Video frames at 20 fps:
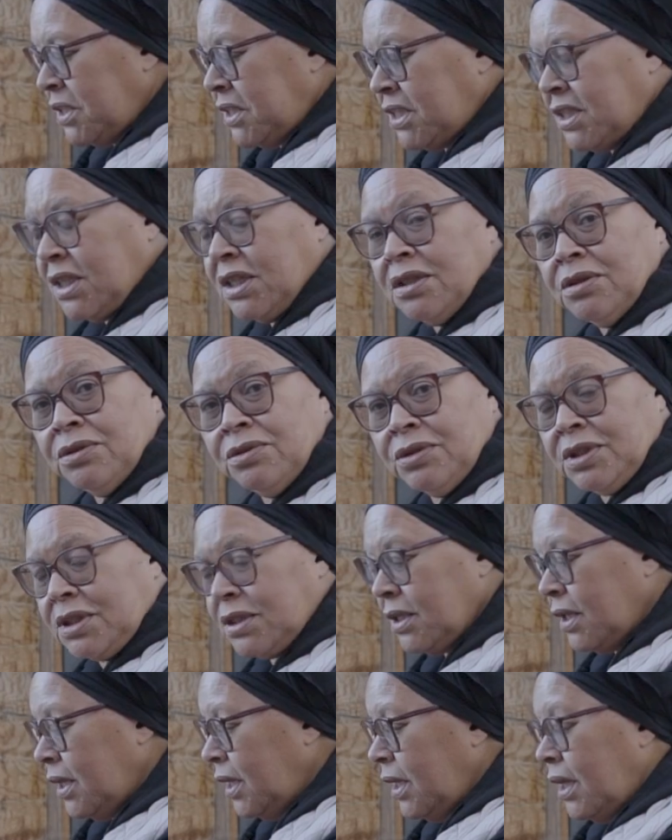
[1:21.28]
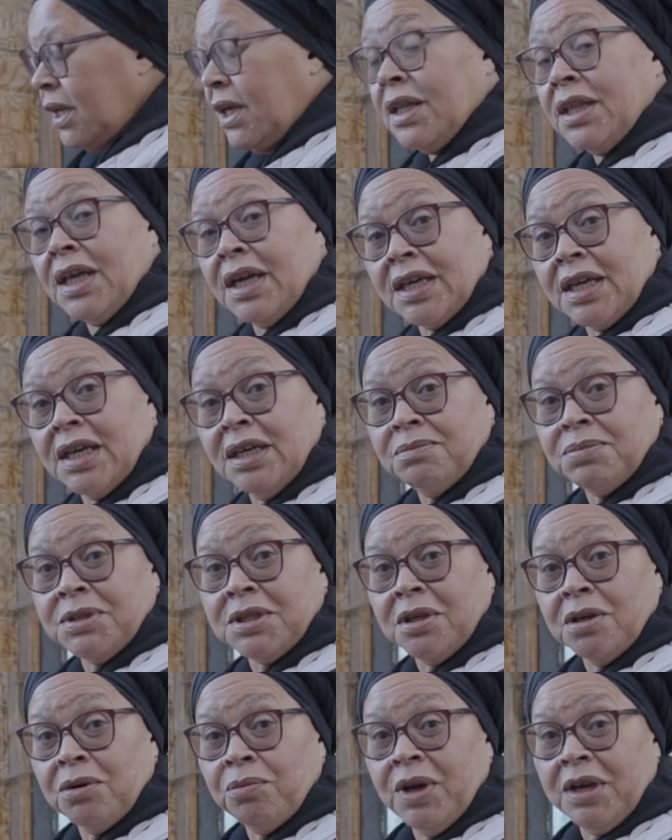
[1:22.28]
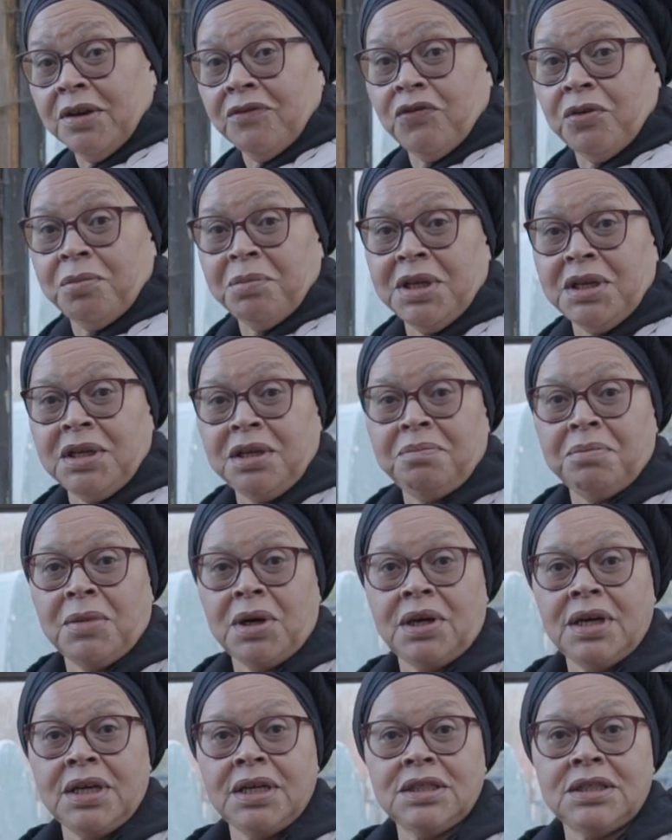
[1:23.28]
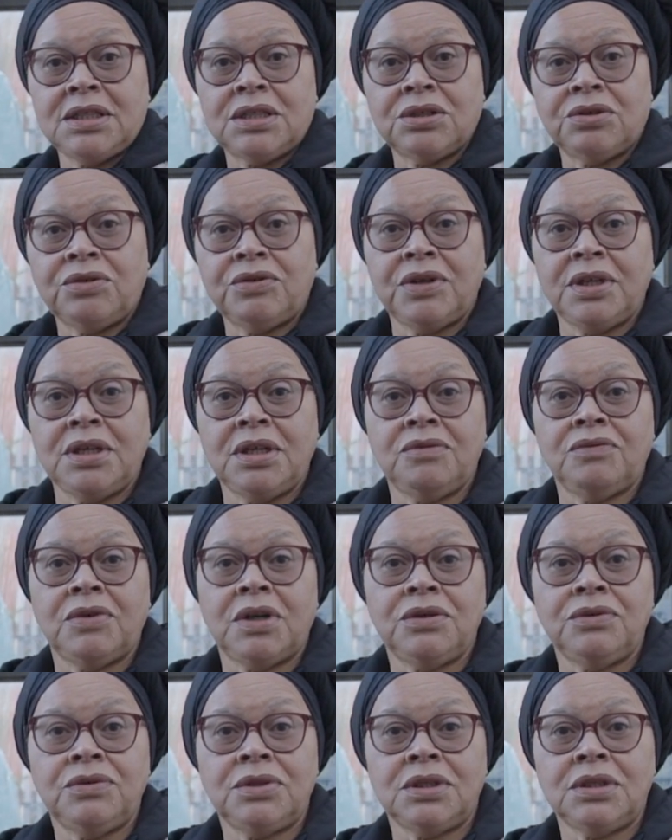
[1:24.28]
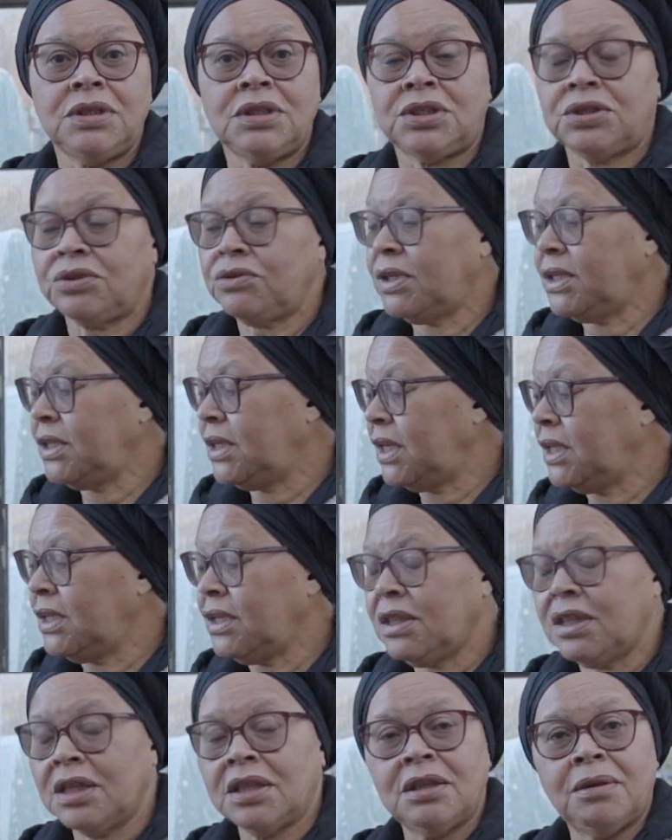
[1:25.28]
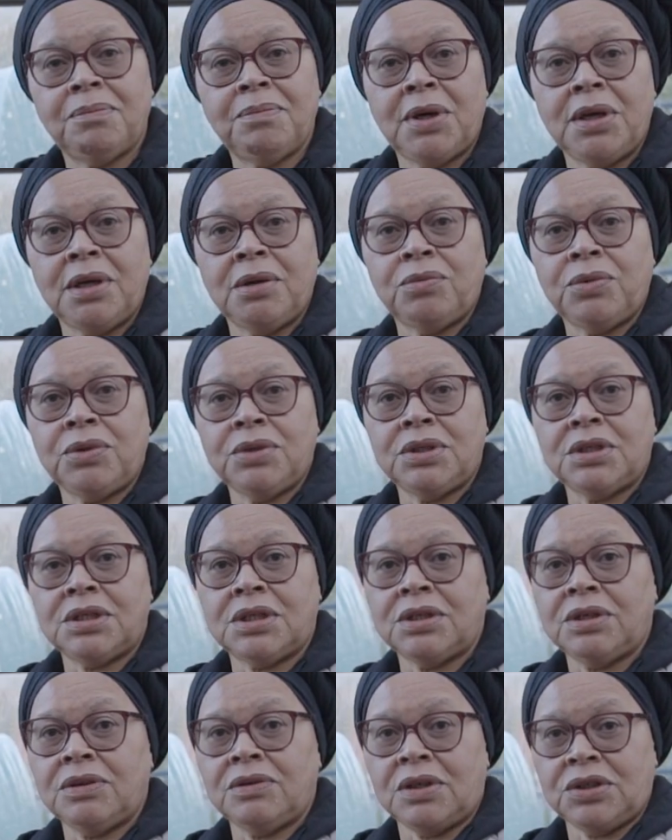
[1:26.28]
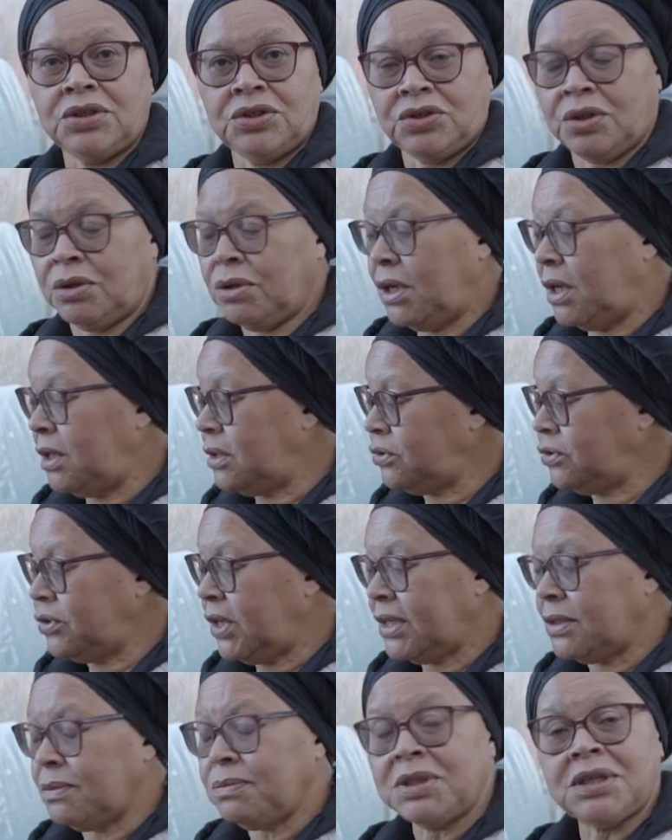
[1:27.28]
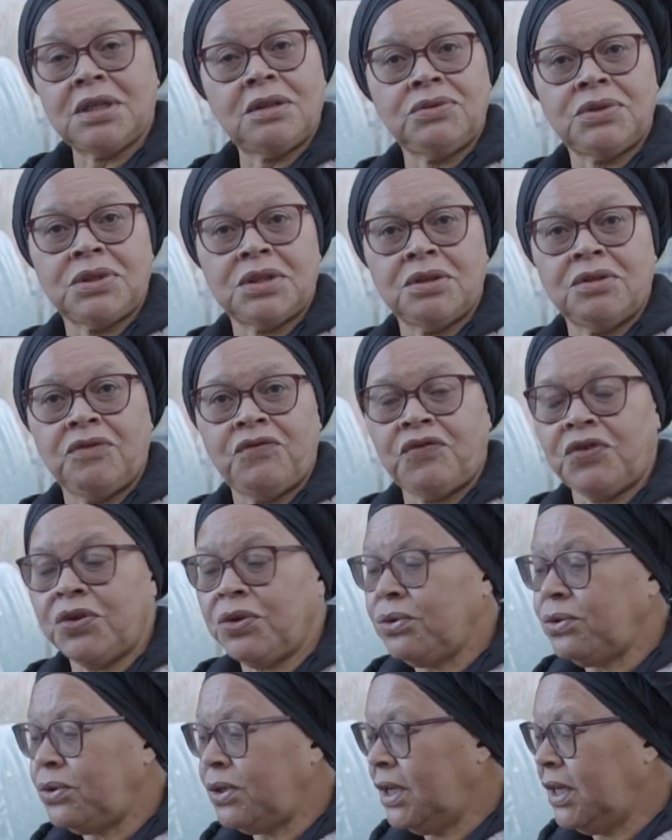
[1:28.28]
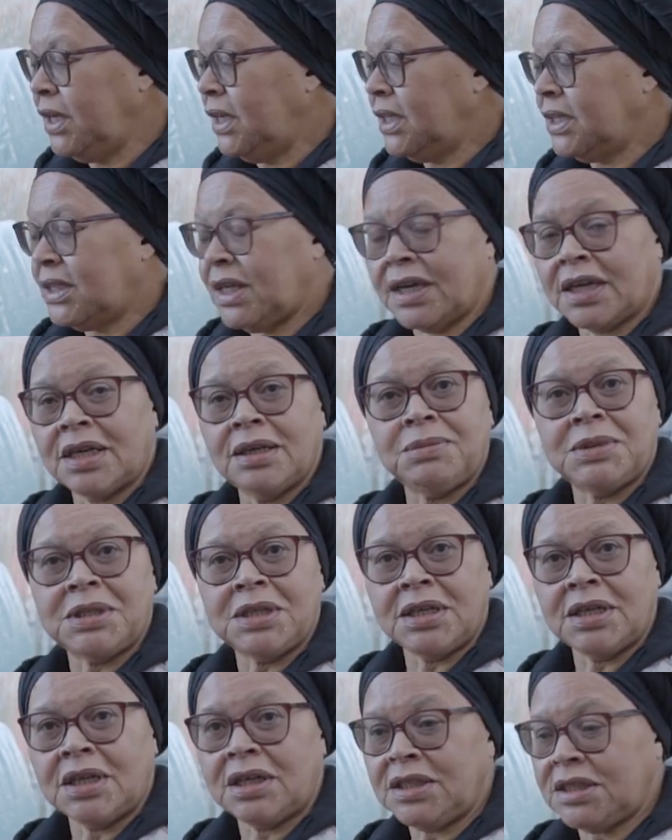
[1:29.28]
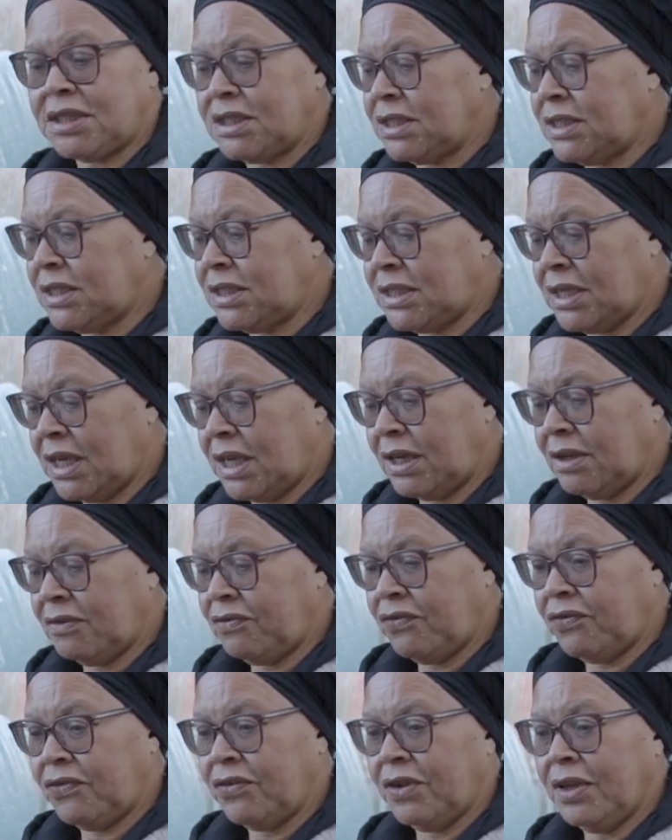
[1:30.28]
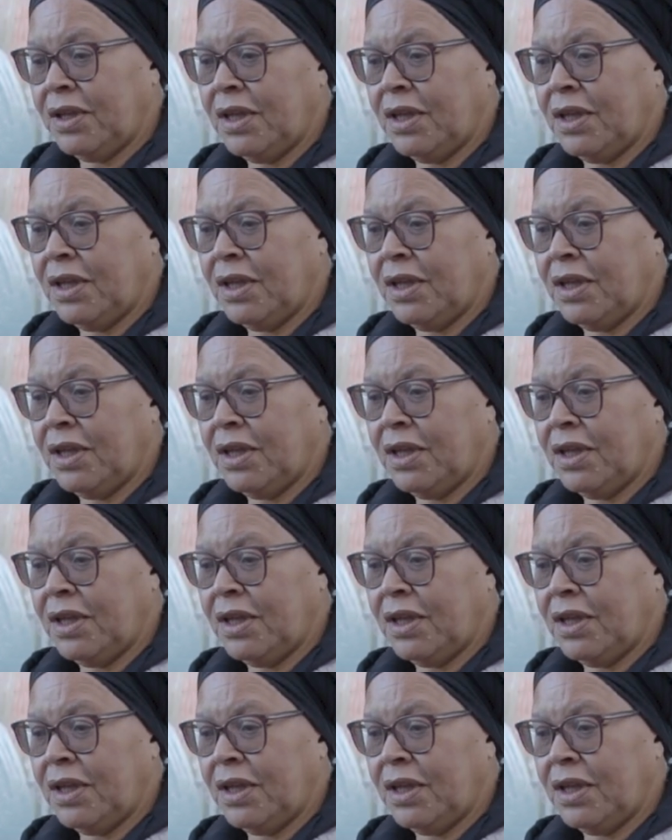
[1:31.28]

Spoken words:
sealed, that keeps it away from any mice or any rodents or anything that might want to attract themselves to the food. That keeps it nice and safe.